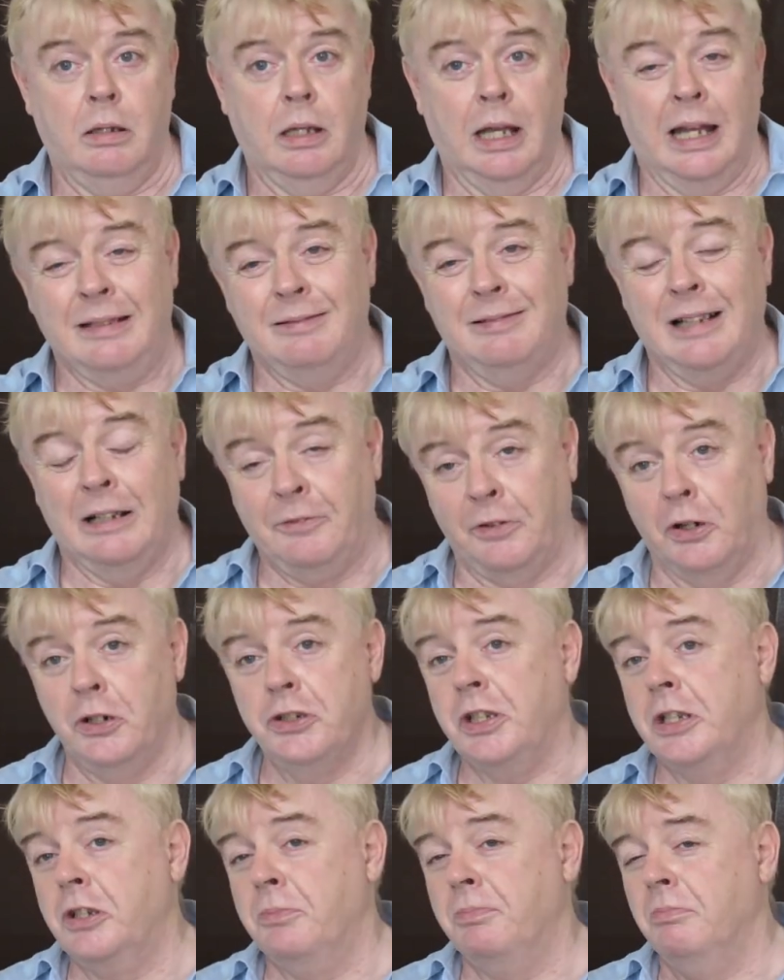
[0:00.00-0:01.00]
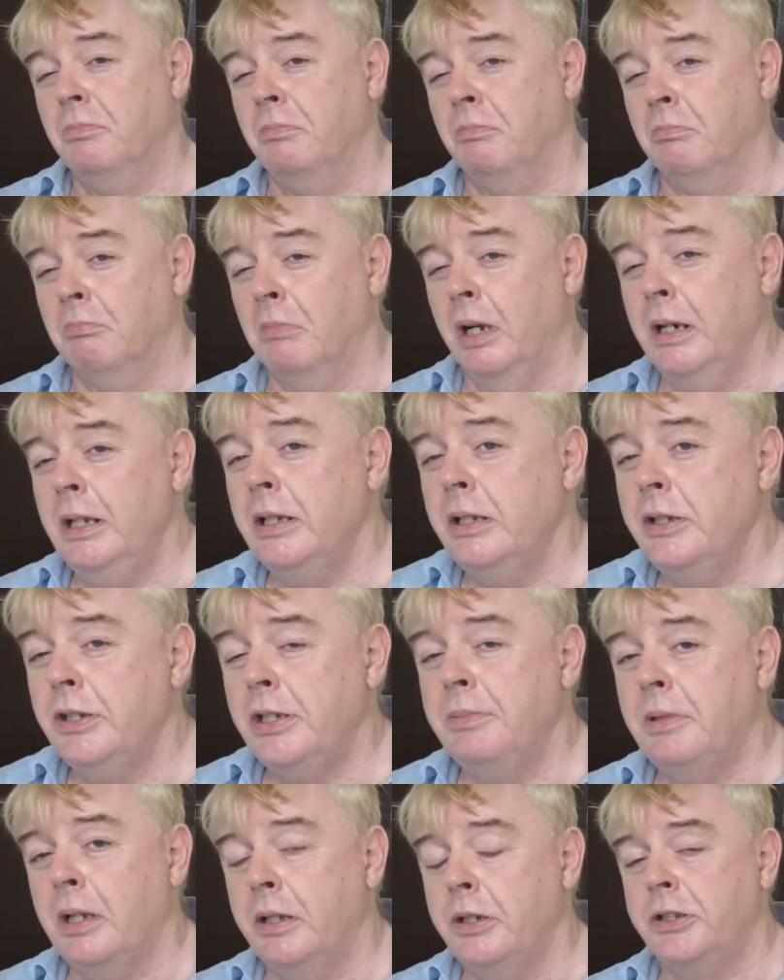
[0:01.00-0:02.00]
And unfortunately, Money didn't
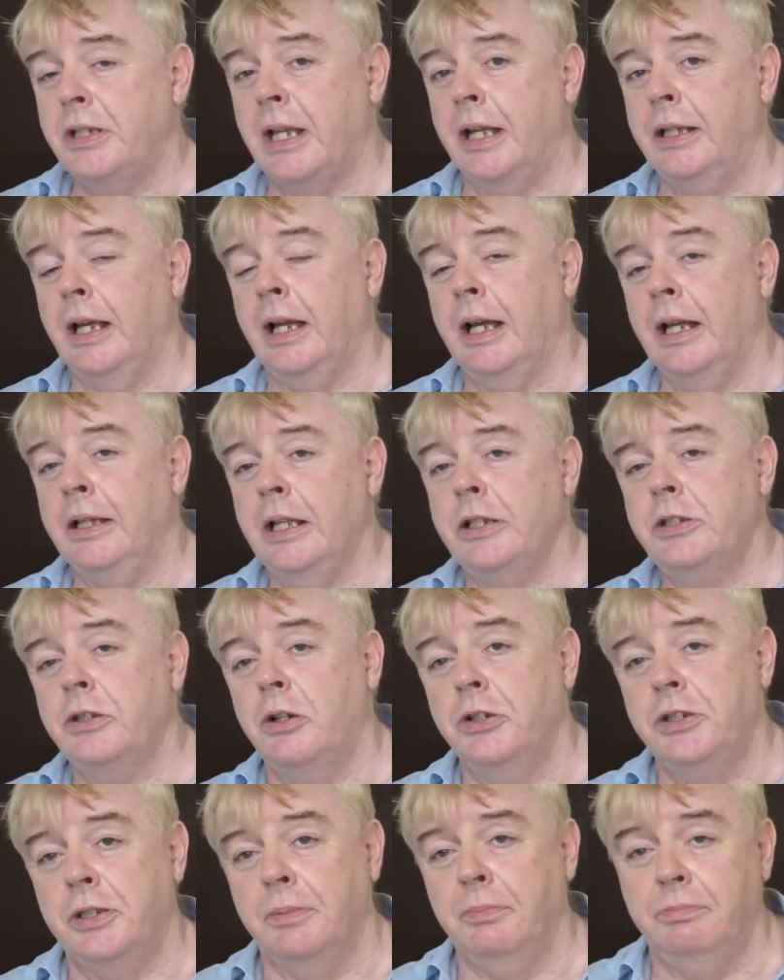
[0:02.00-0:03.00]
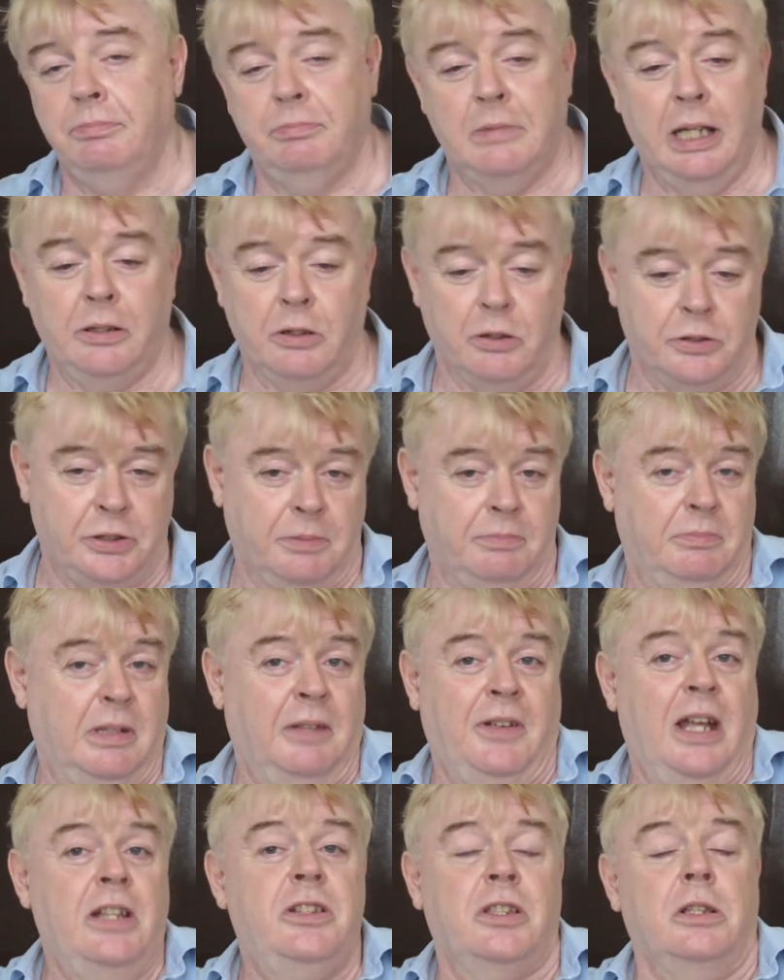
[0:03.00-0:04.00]
seem to understand that, and that's caused him, that caused him
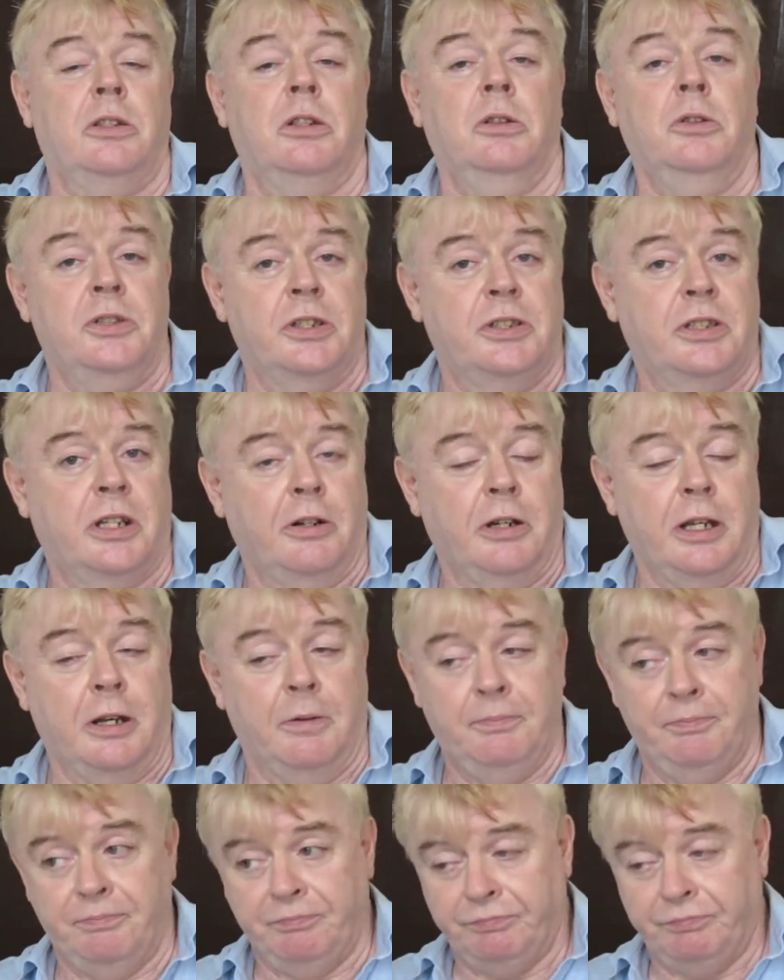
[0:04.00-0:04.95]
eventually to lose his career.